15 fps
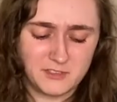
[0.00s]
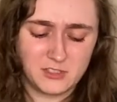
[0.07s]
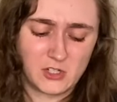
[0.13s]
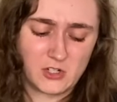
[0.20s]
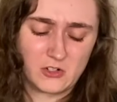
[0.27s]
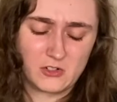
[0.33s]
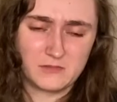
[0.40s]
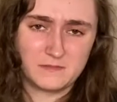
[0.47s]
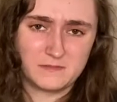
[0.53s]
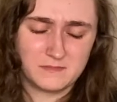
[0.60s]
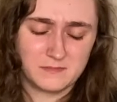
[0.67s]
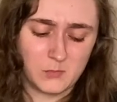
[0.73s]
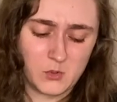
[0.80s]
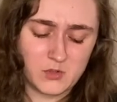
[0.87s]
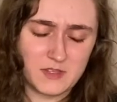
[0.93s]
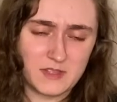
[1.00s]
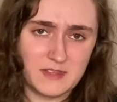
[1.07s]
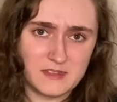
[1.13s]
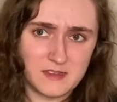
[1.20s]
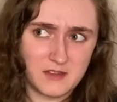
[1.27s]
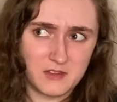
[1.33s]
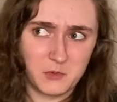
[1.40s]
dirt, more than these
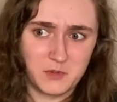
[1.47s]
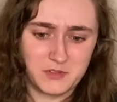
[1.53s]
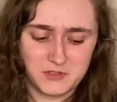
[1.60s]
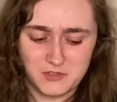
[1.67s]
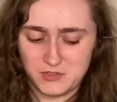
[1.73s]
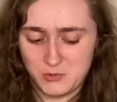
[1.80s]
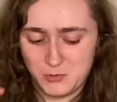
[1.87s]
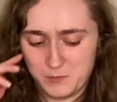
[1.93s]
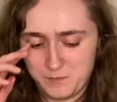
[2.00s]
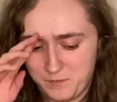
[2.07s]
other ones do.